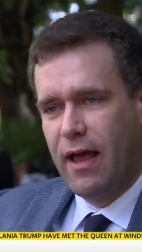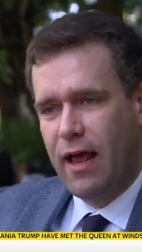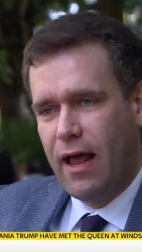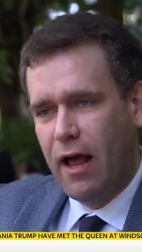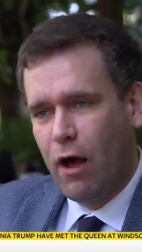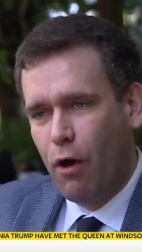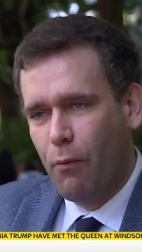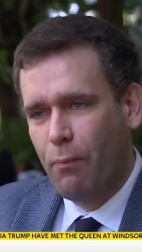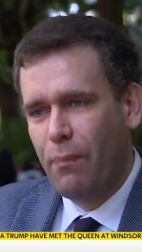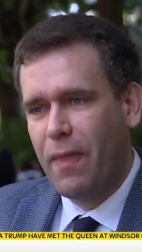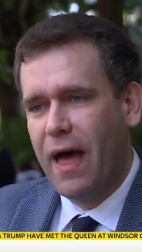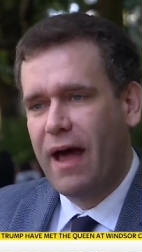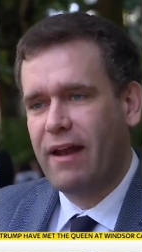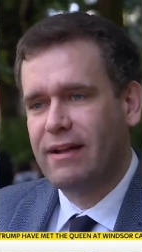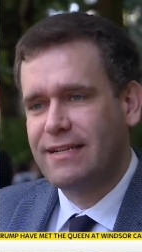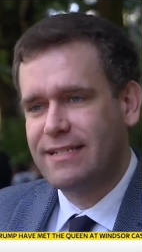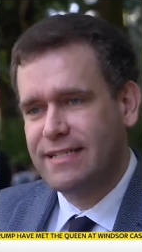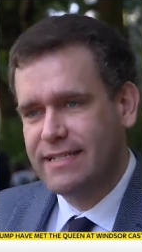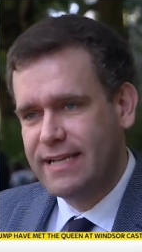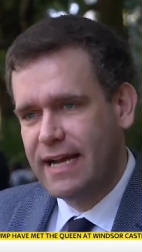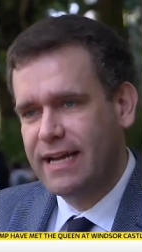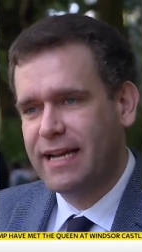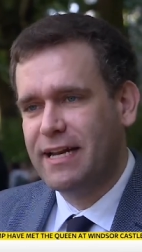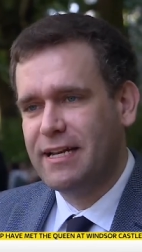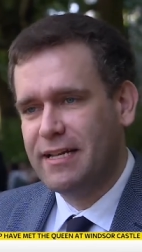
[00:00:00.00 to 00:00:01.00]
help that
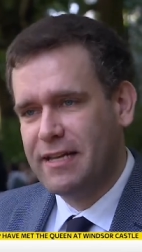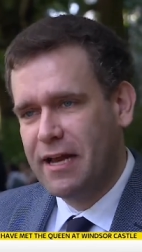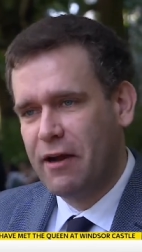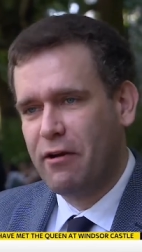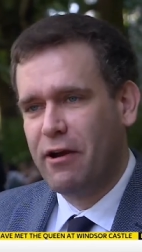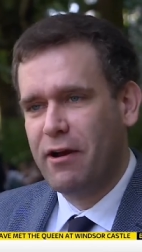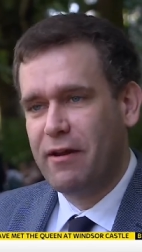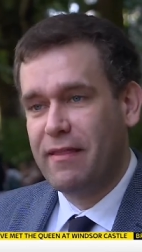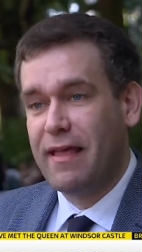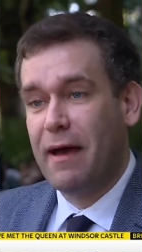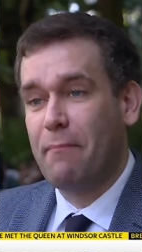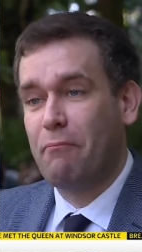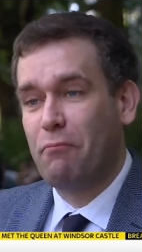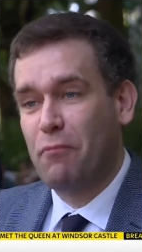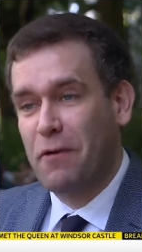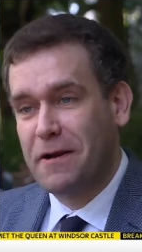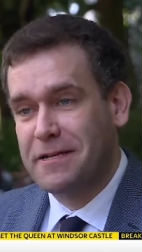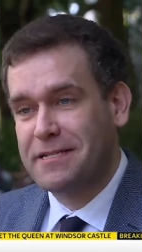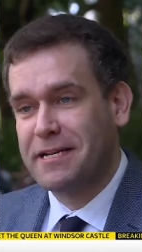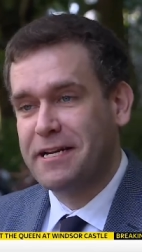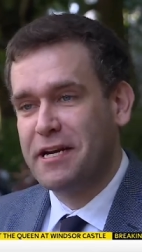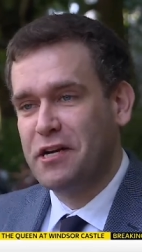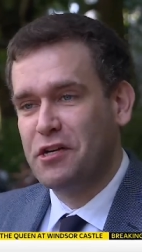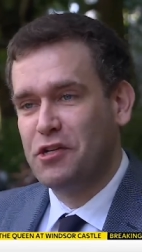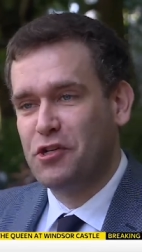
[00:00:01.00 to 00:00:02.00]
secondary, that
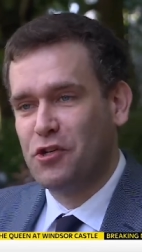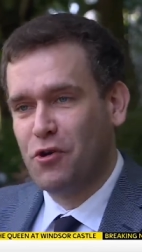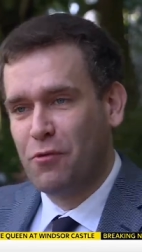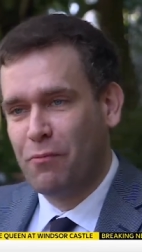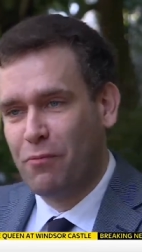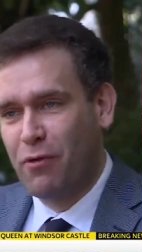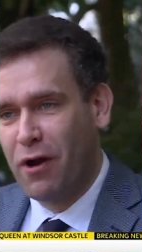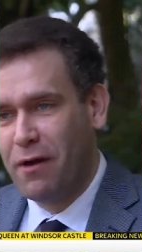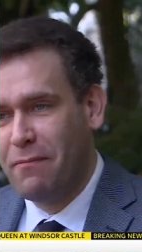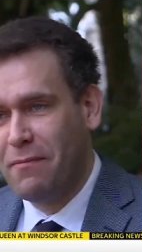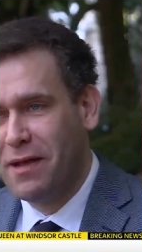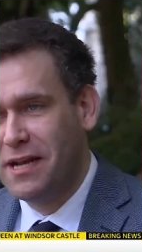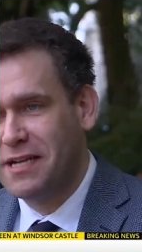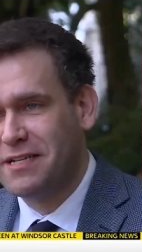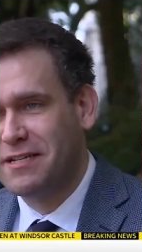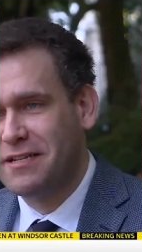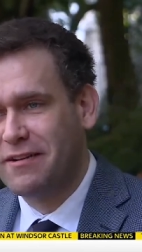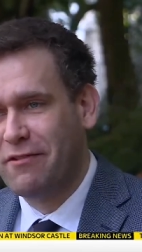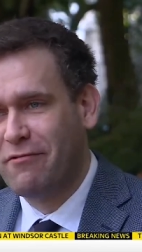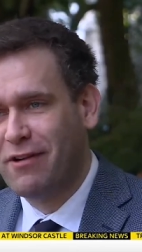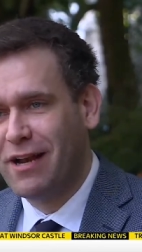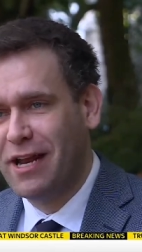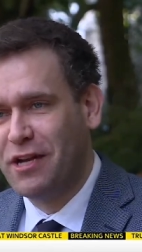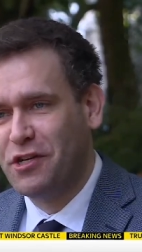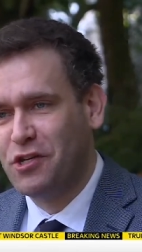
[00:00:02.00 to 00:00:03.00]
presidential prime
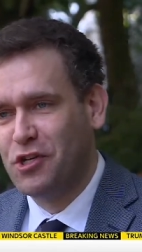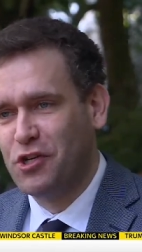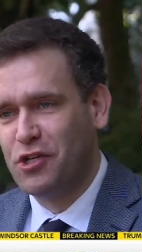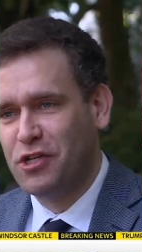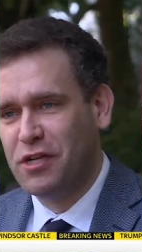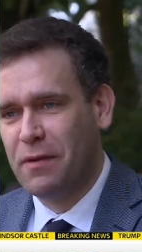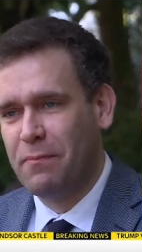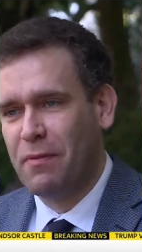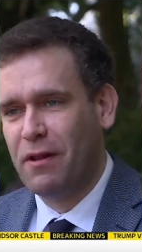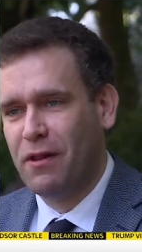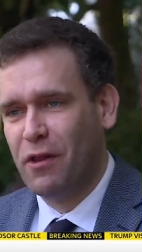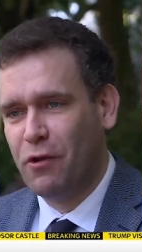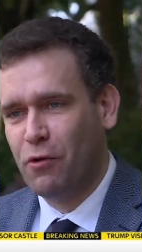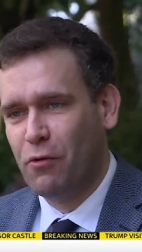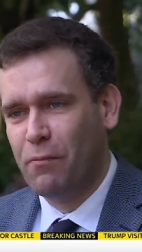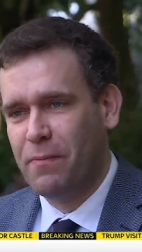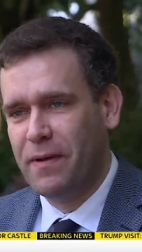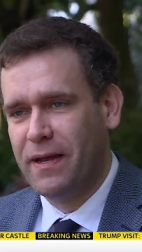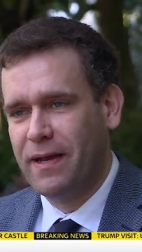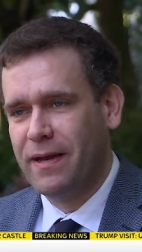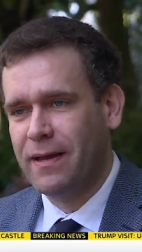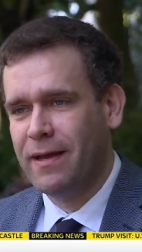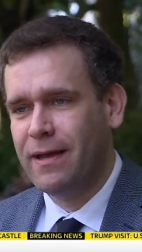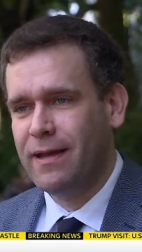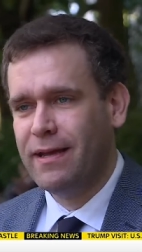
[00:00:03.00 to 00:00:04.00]
minister relationship a little
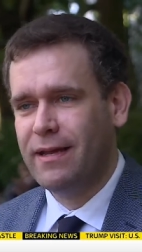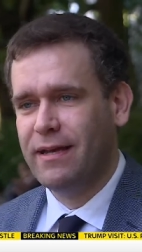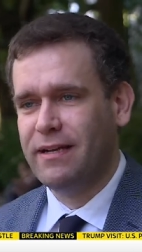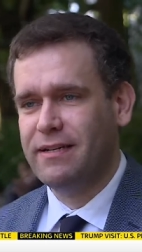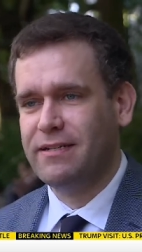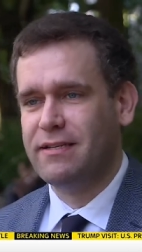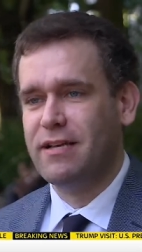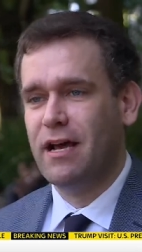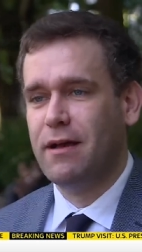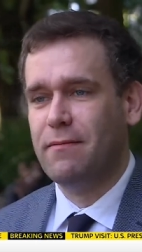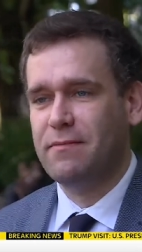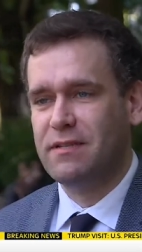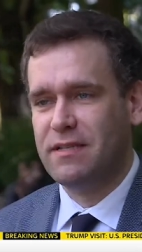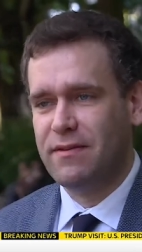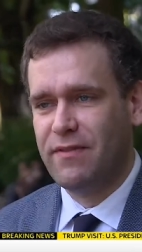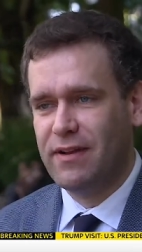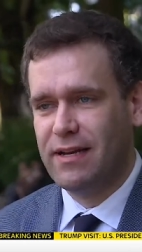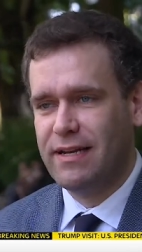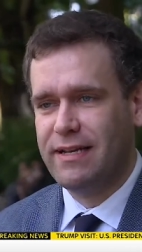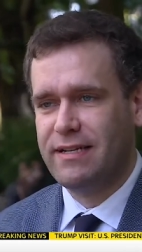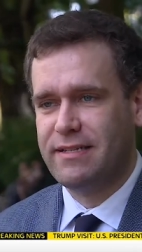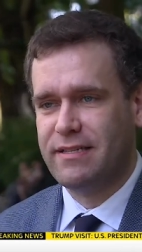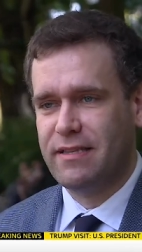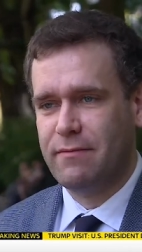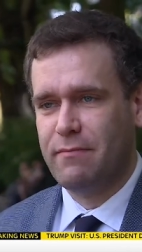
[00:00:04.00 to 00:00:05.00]
bit in terms of
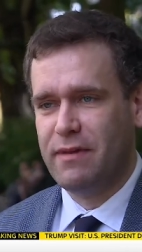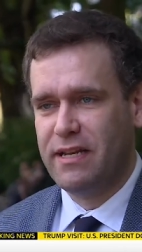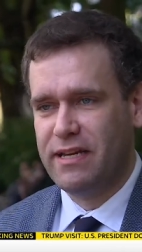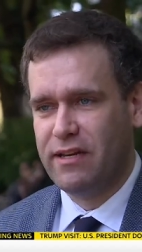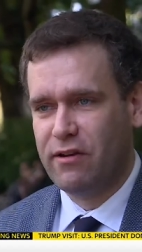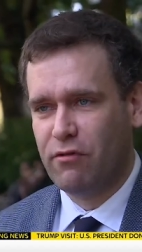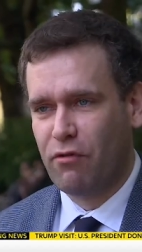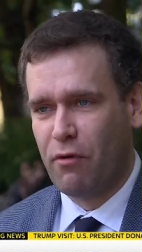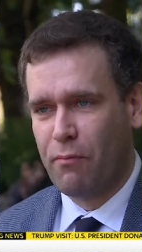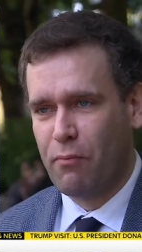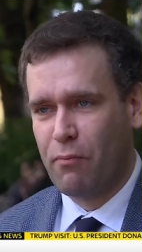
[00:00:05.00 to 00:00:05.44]
at least the media